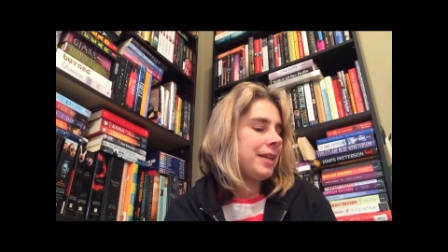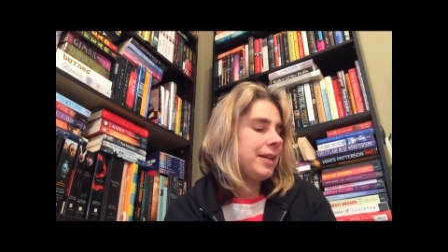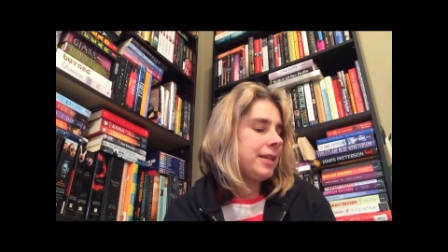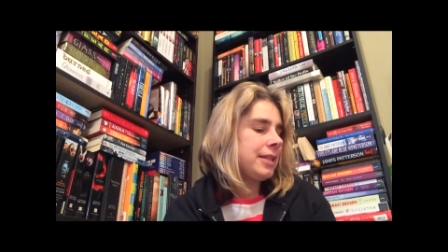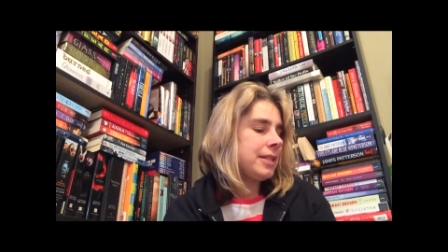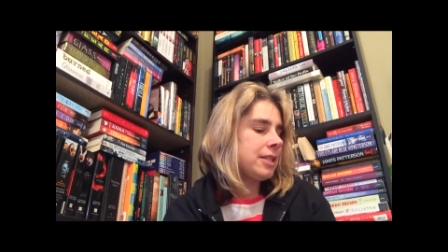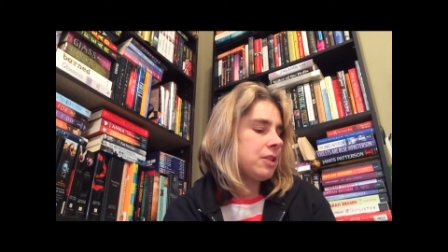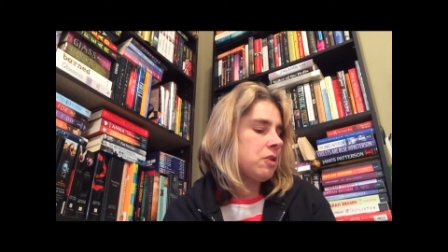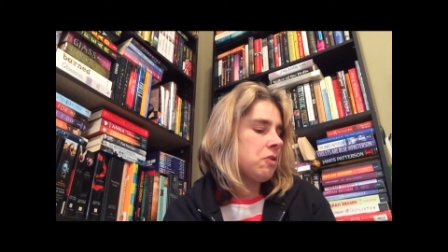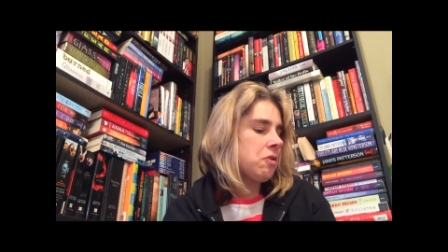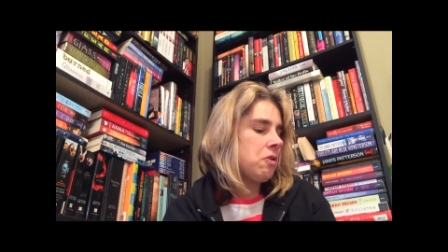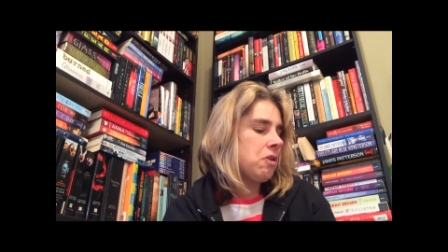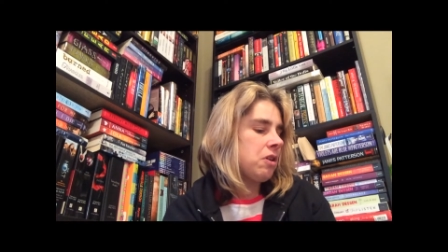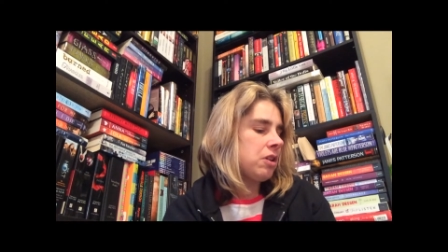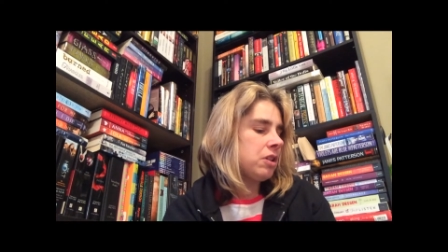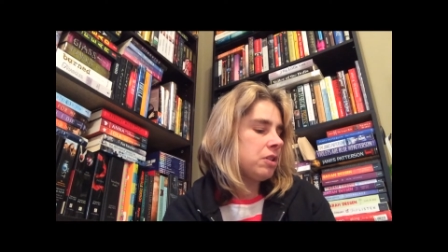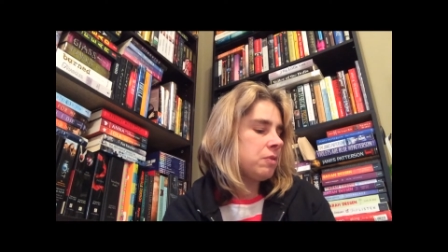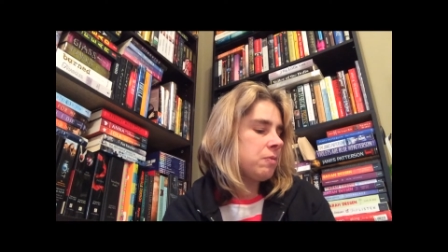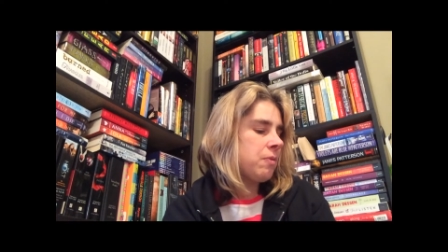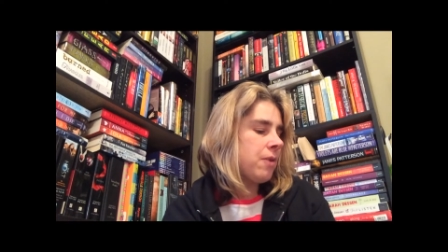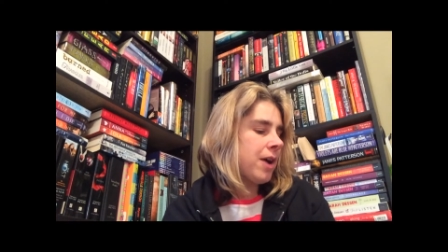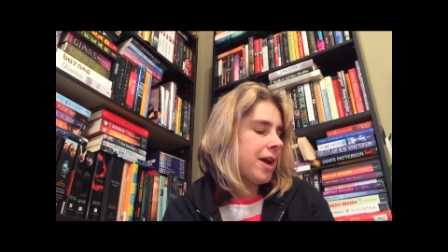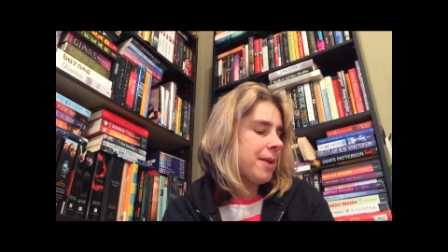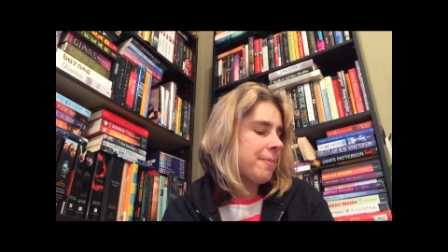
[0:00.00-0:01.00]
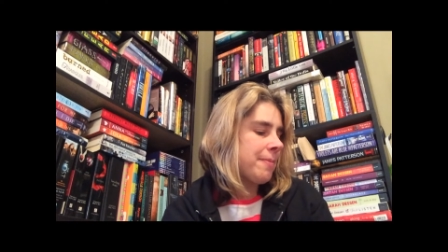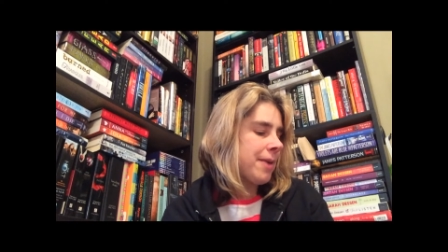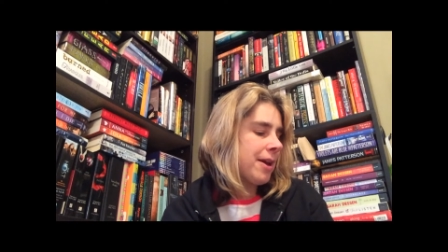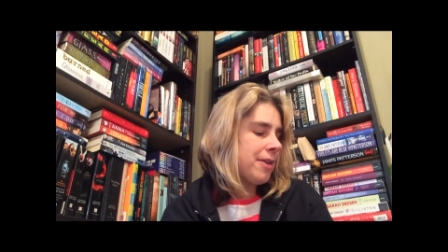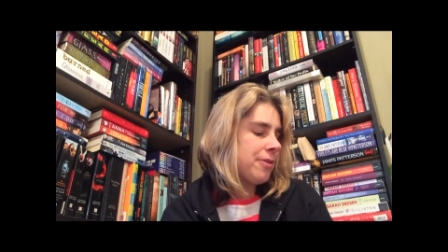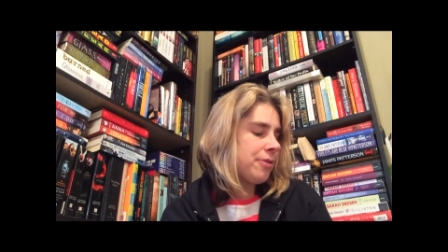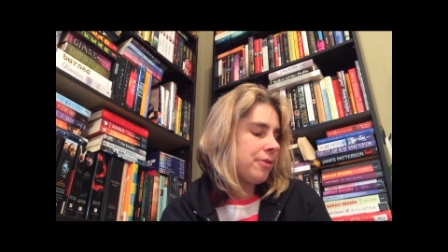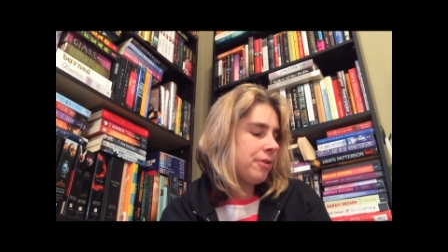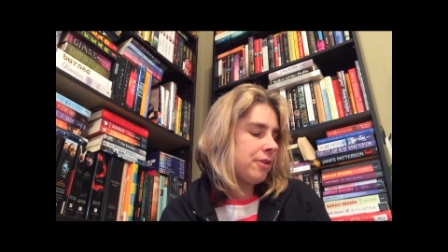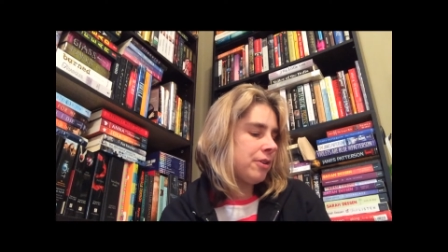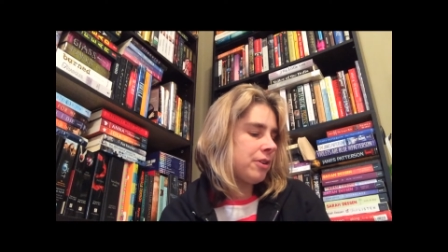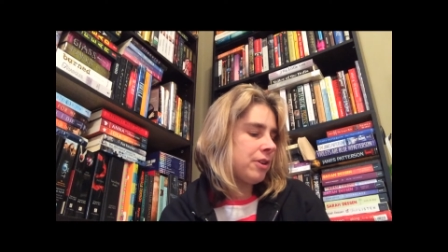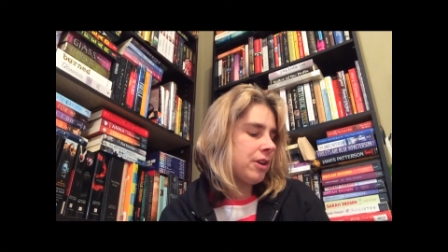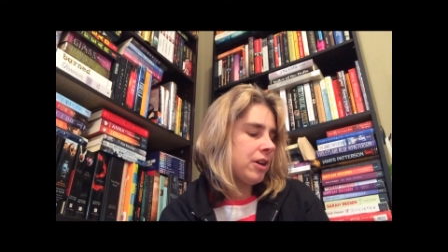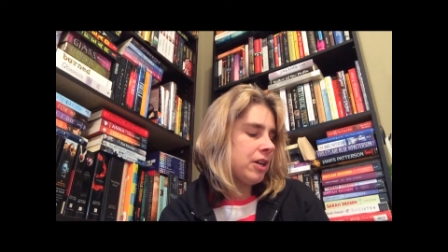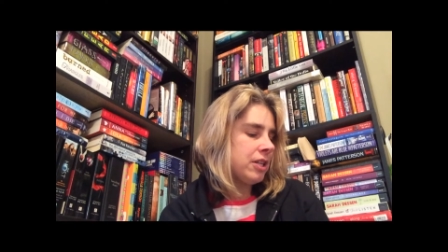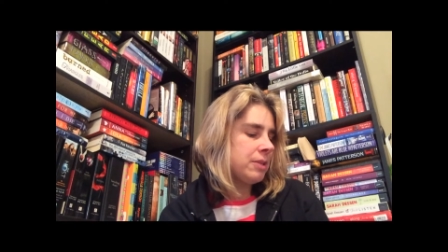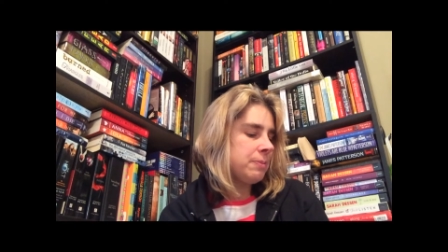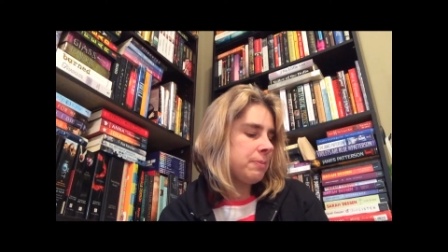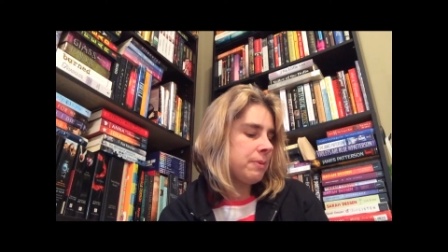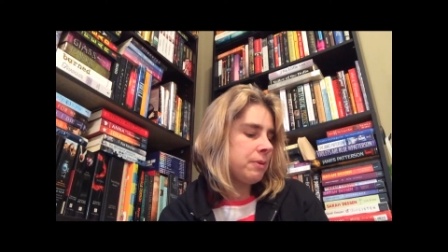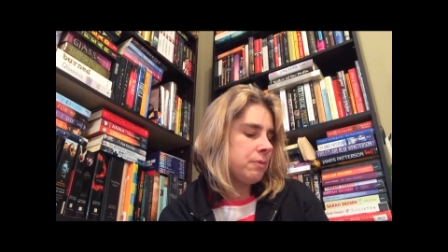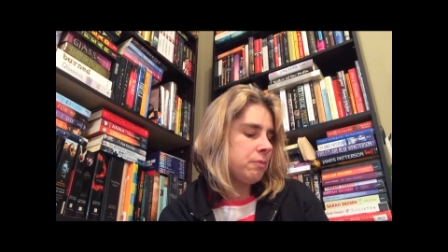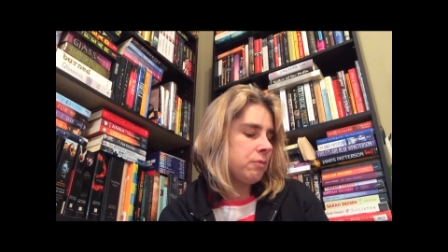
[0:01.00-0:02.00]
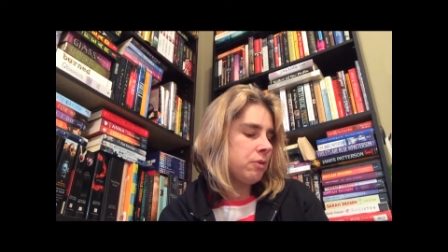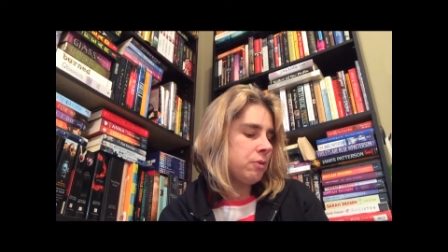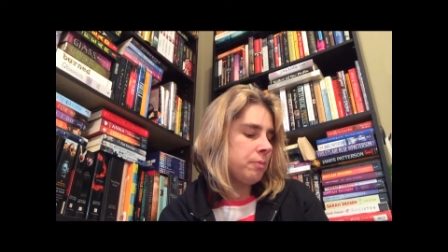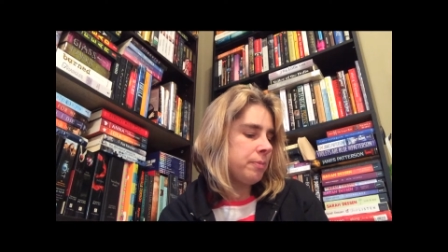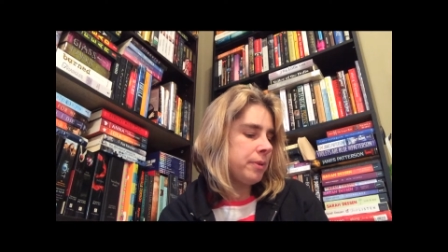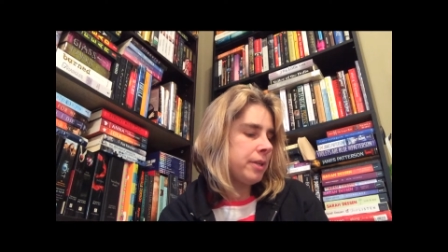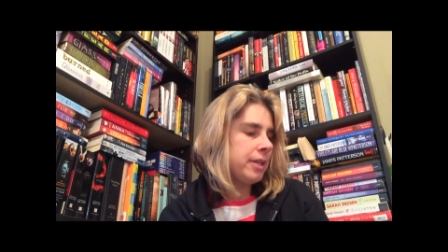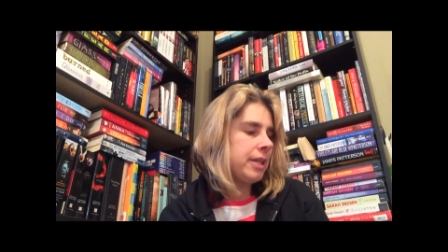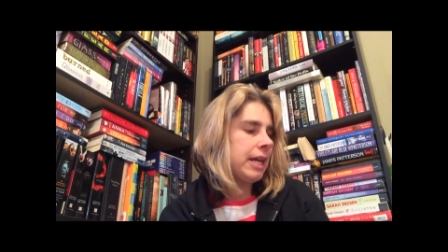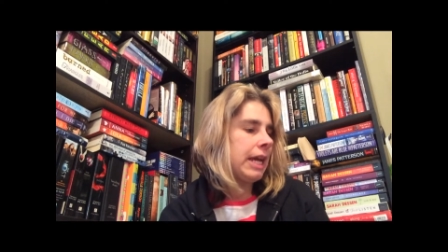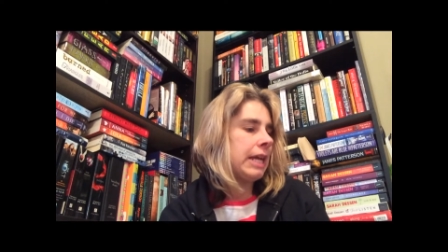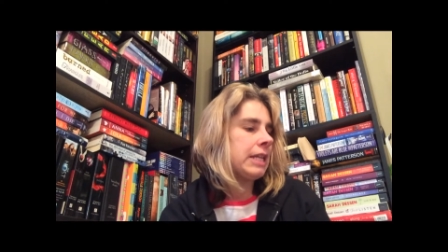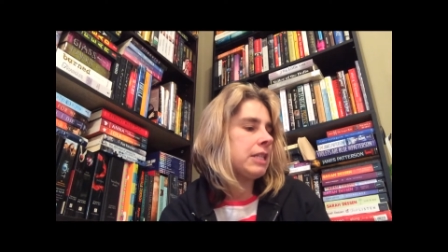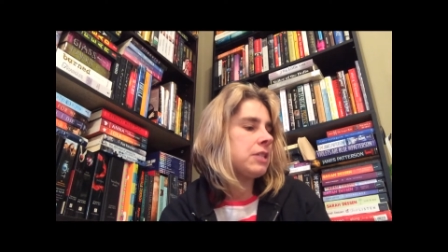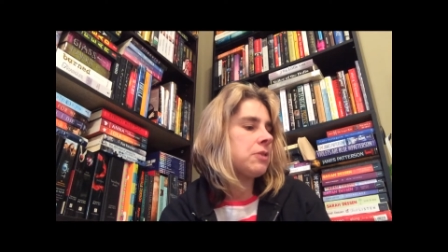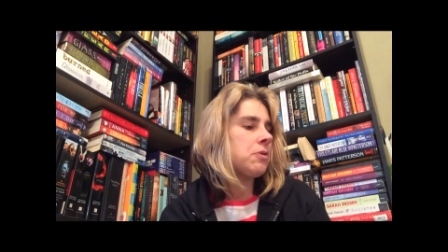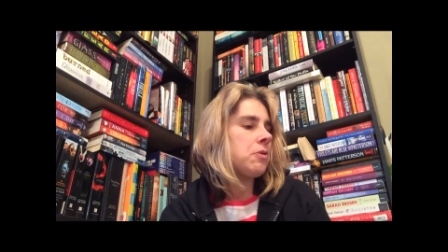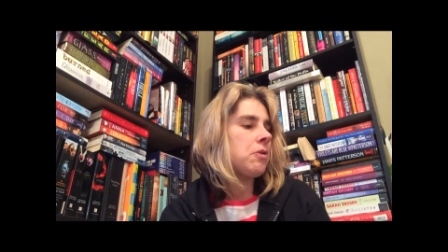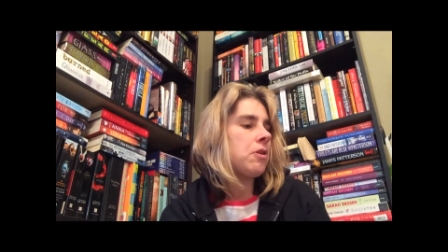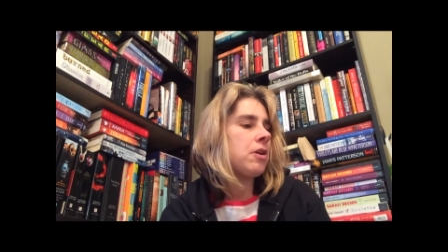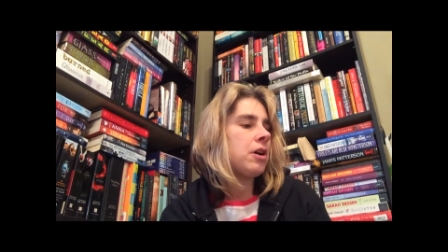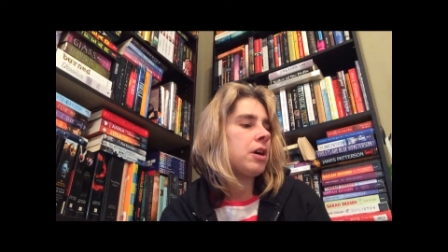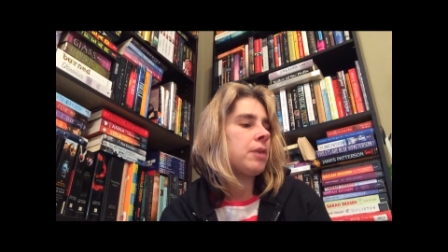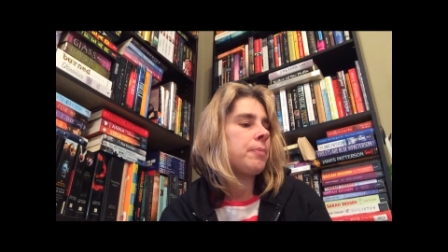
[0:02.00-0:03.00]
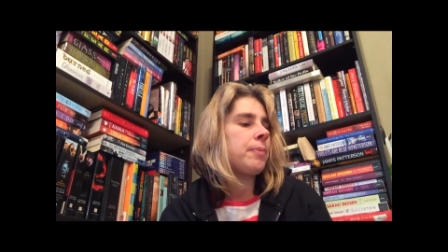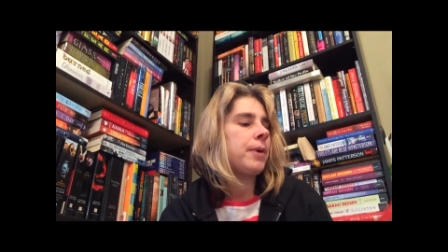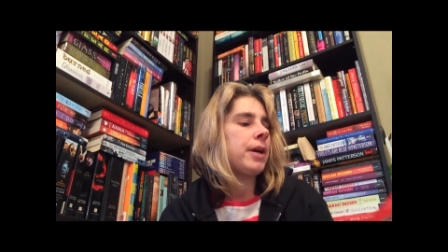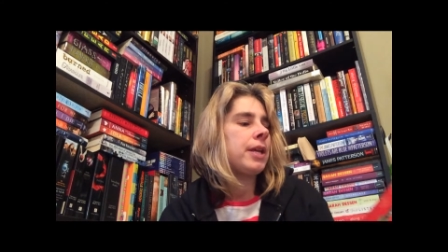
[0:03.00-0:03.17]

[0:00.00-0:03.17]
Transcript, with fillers: it's called Why My Third Husband Will Be a Dog